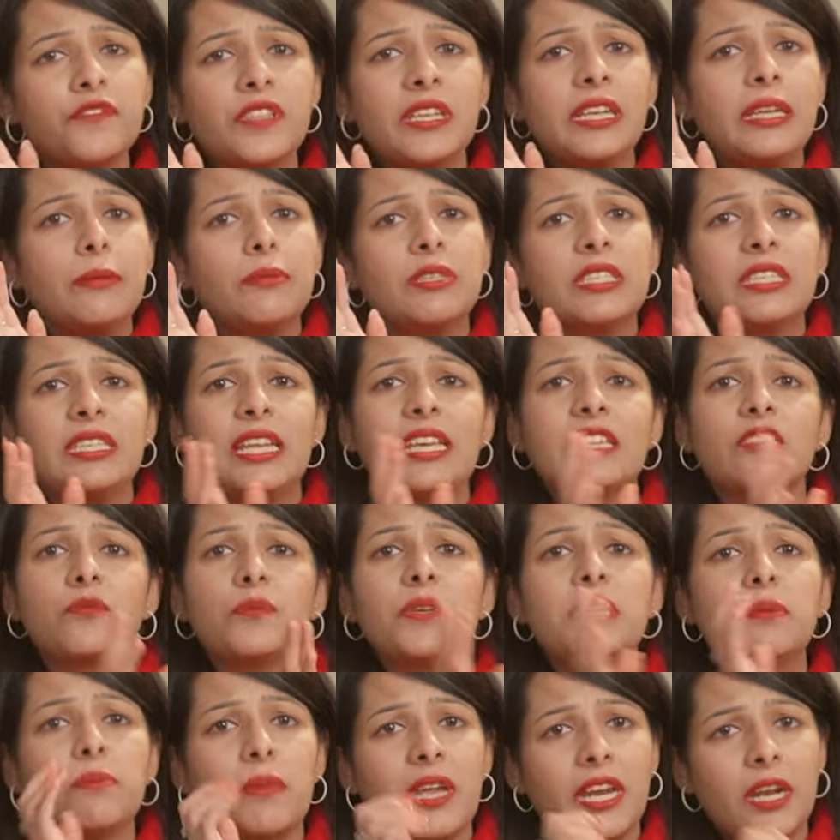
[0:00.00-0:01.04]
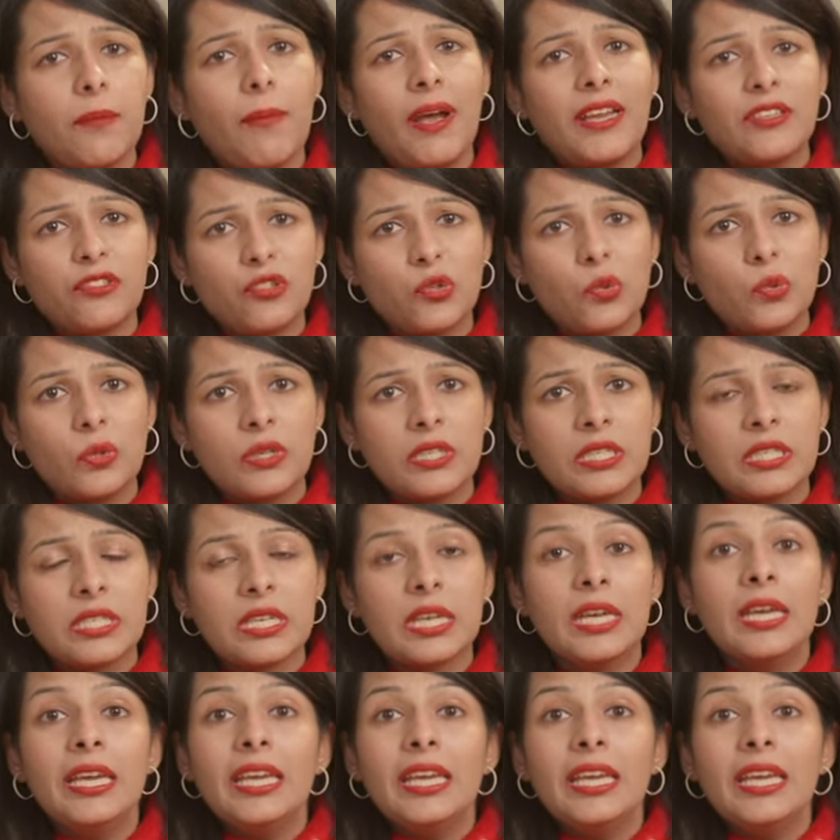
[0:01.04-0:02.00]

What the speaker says: of silly mistakes being made by students.